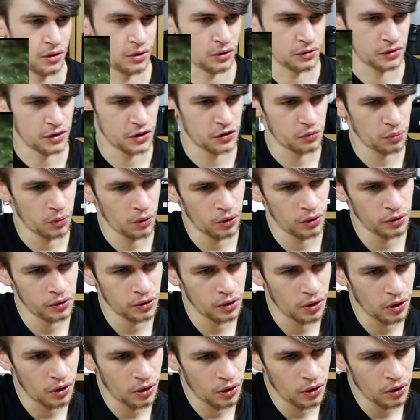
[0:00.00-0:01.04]
got this
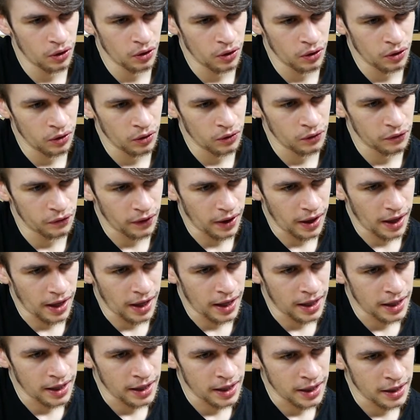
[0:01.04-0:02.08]
one of
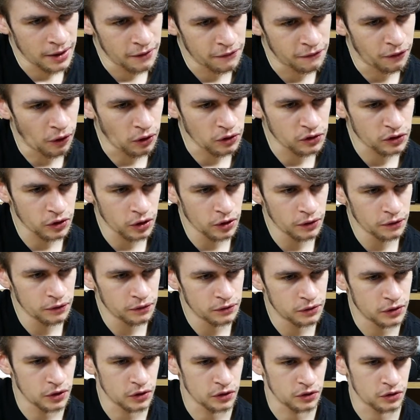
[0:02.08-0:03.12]
a foxglove
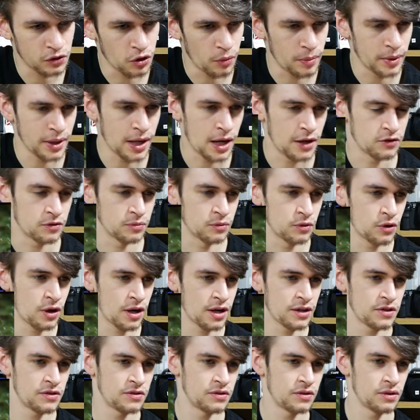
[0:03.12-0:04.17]
just coming out of some
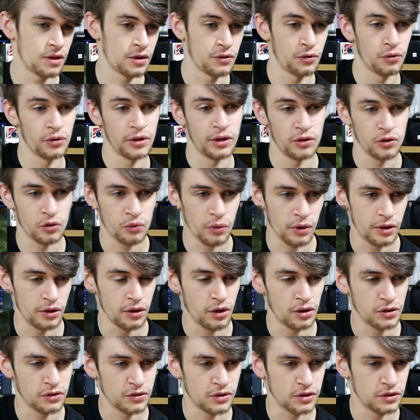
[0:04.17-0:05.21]
grass. I thought it looked quite
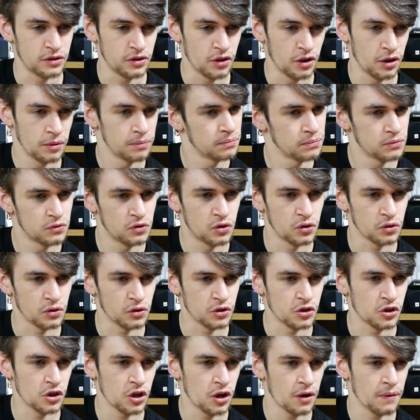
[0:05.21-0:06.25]
nice at the time. Took the
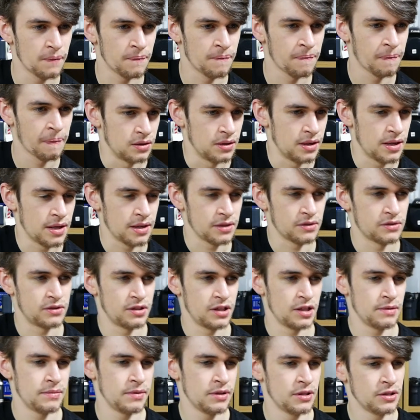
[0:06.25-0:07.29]
shot. Next
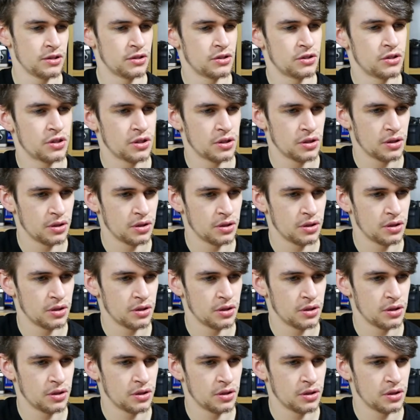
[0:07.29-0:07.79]
image